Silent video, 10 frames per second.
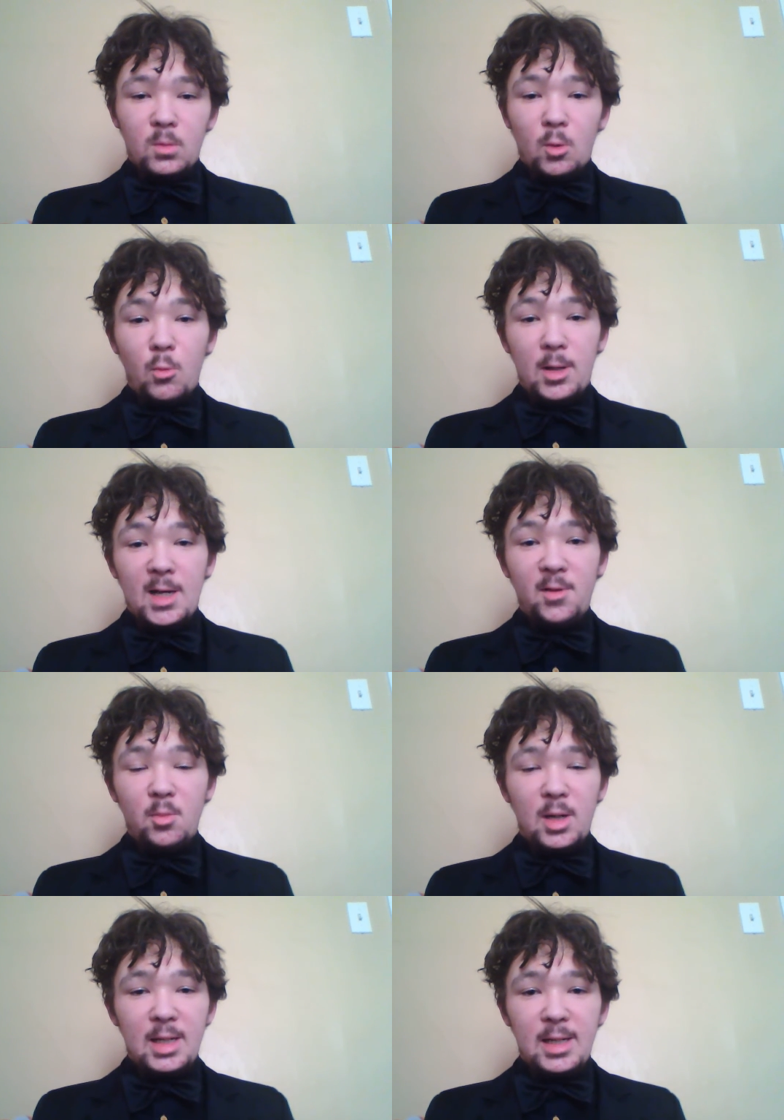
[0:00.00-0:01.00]
Well,
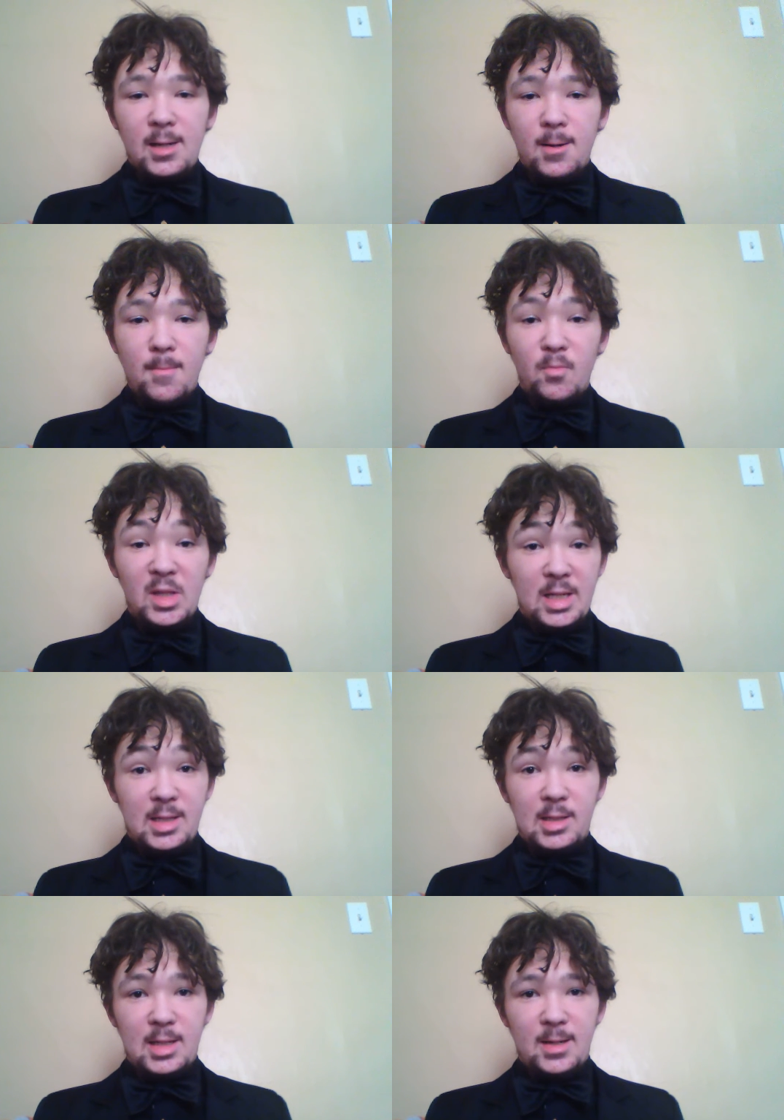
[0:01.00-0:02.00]
everybody, this
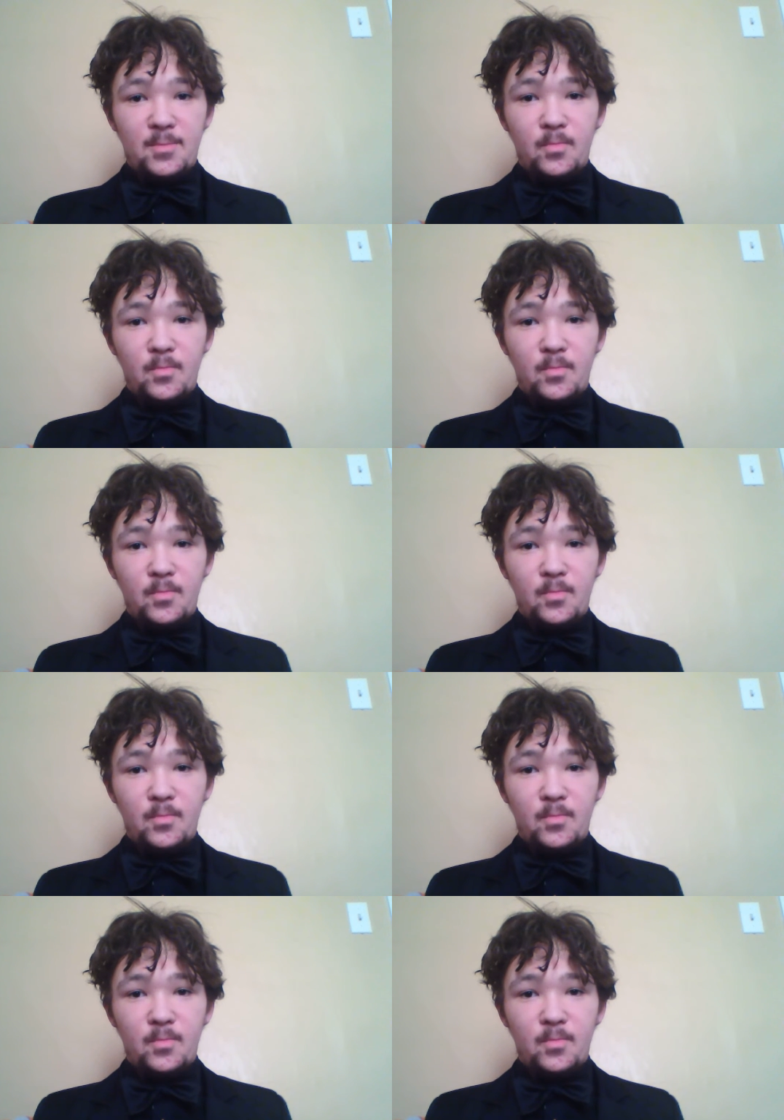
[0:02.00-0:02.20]
is it.